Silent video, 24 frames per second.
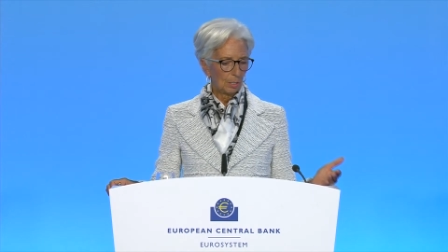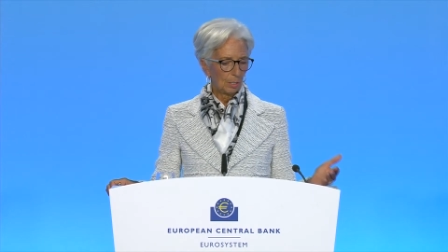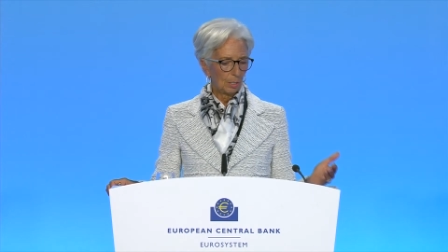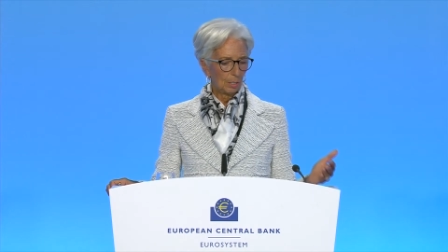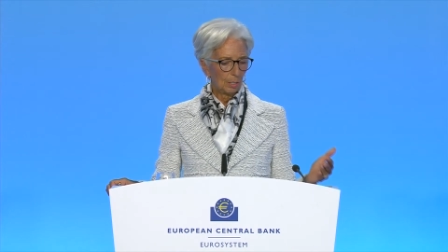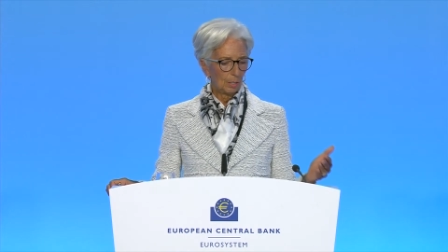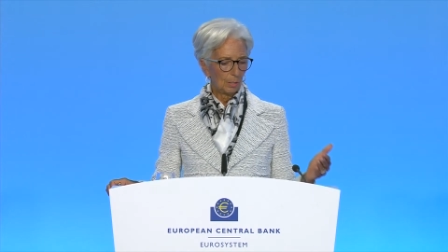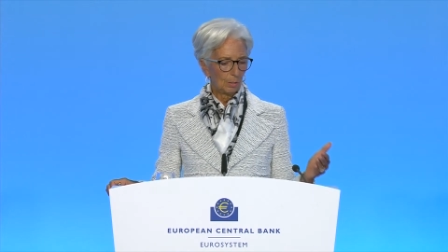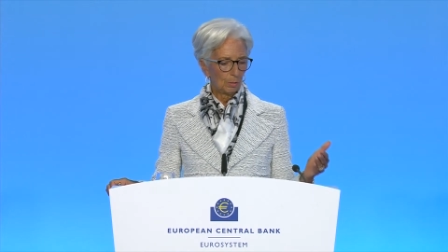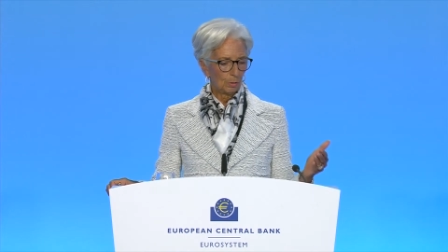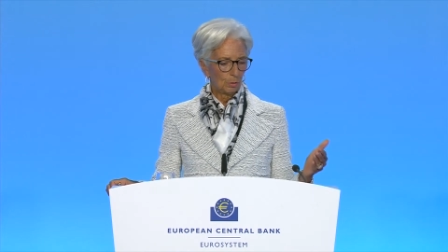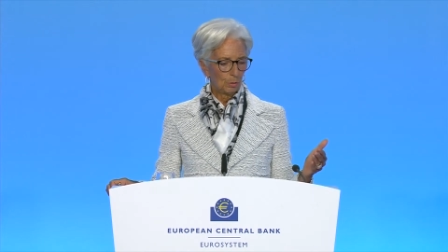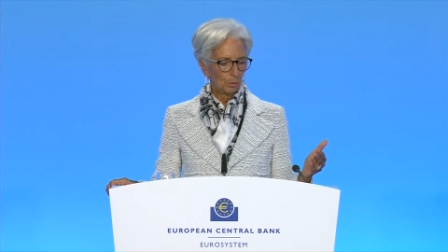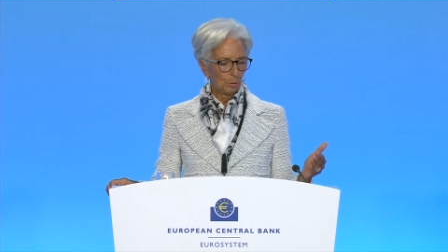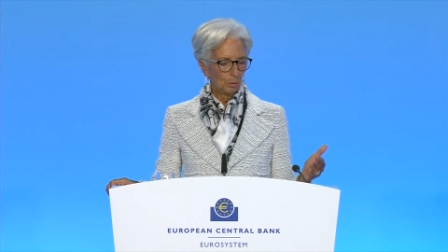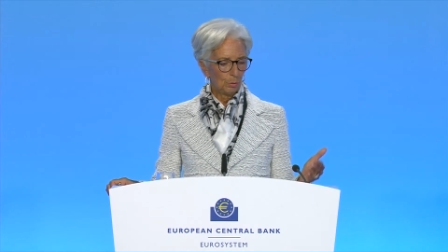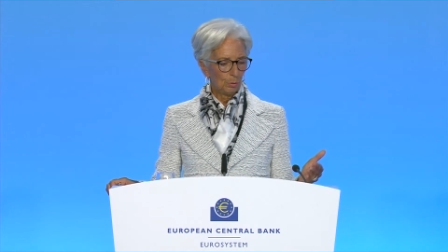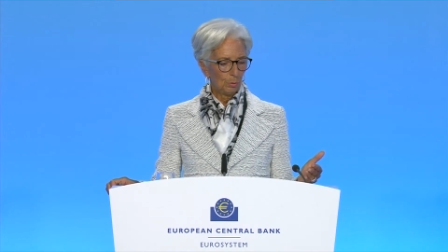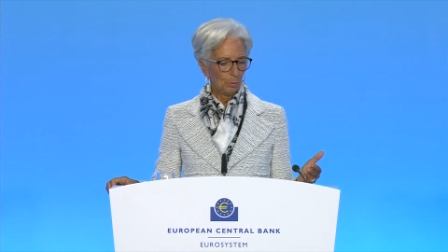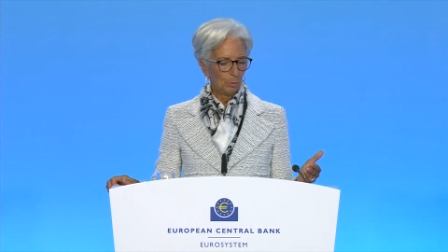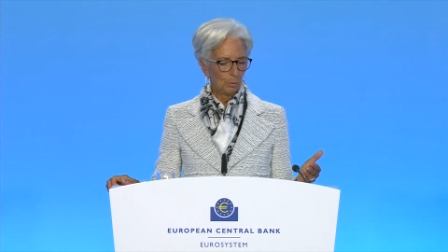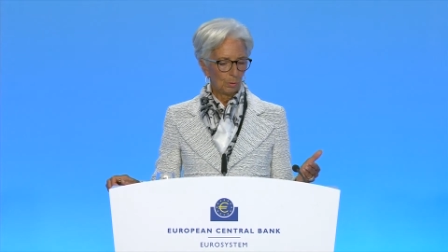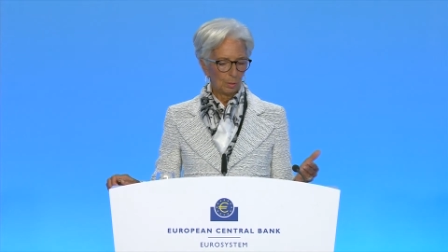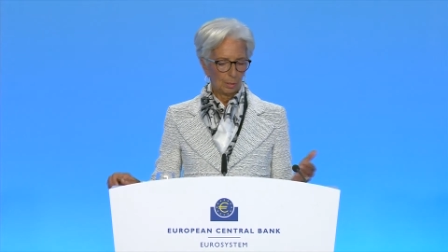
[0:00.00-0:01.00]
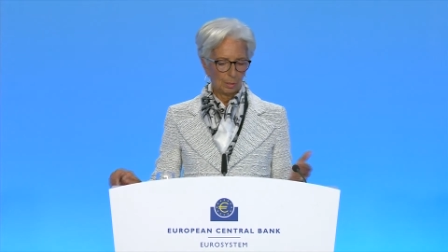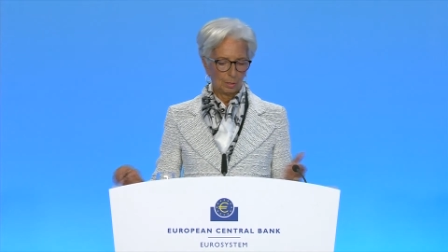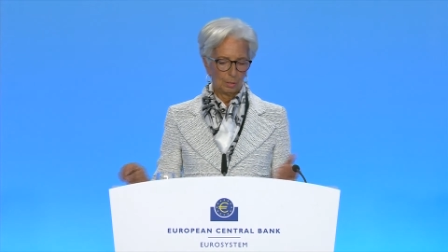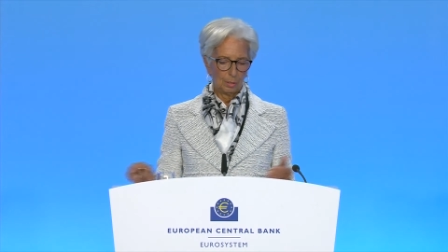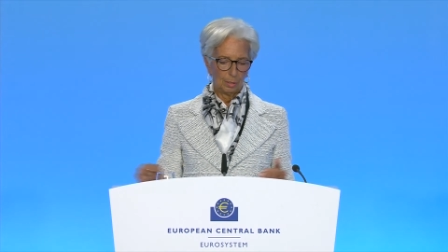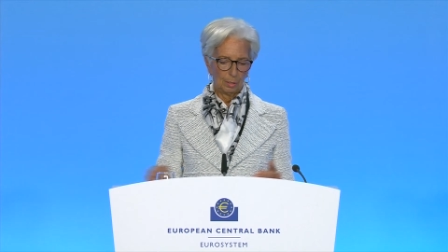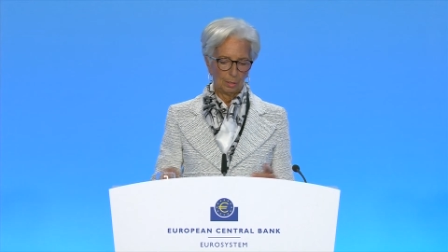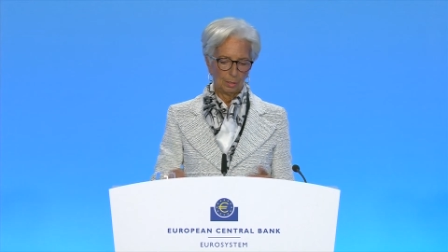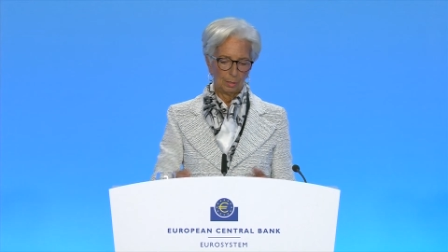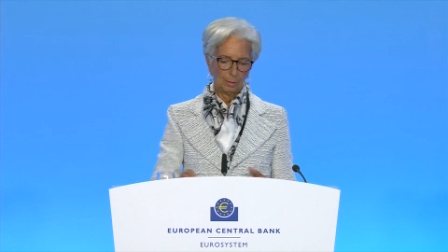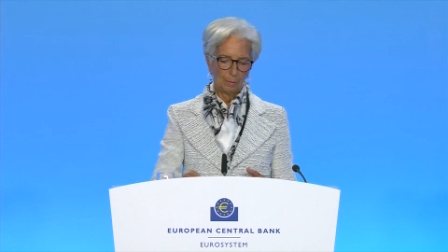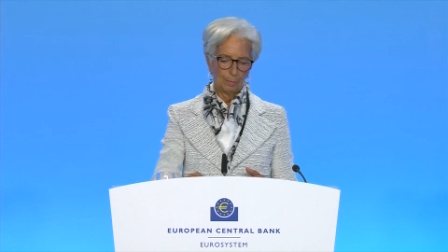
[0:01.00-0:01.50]
uh, to
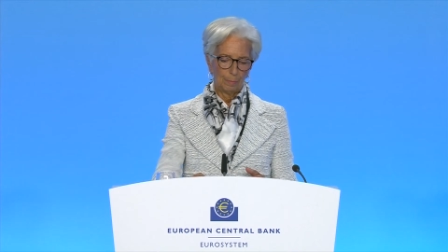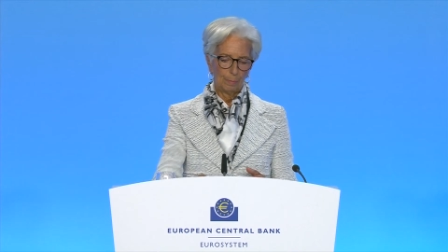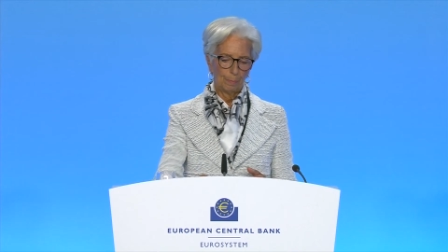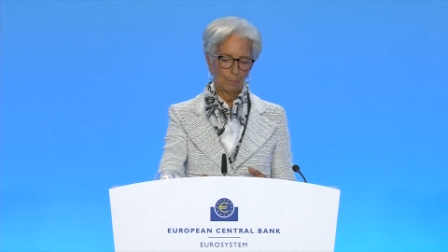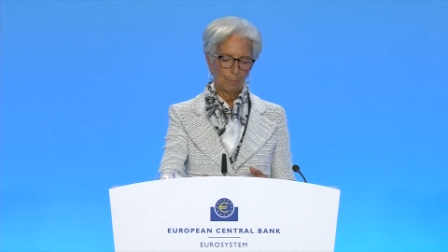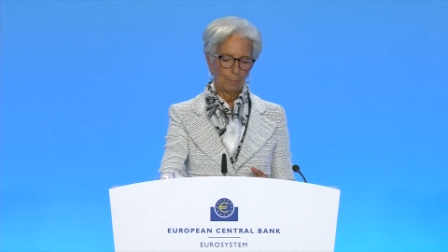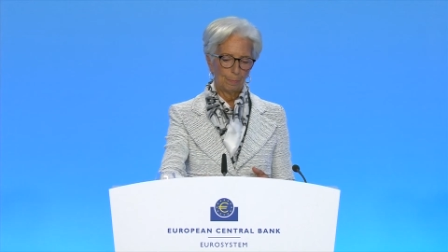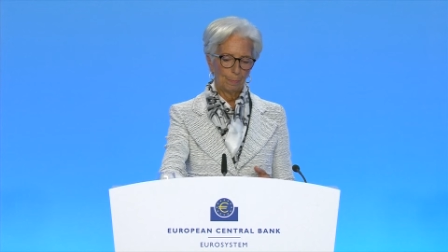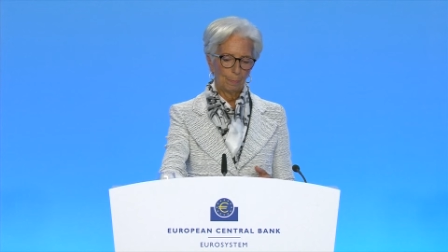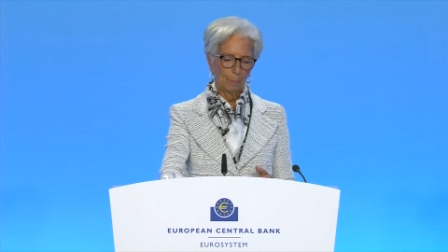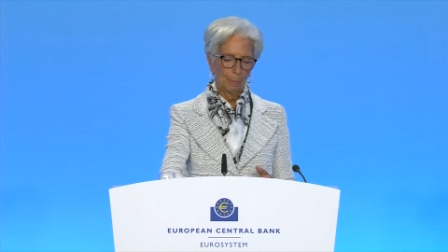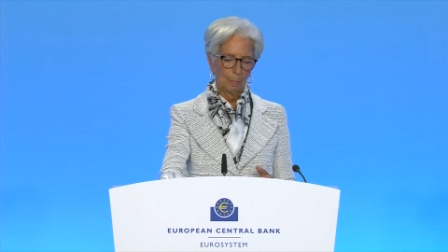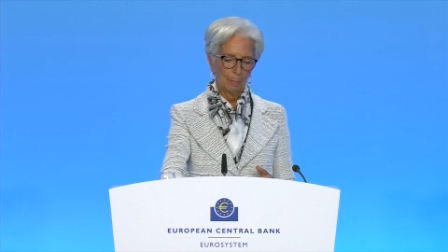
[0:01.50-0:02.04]
um,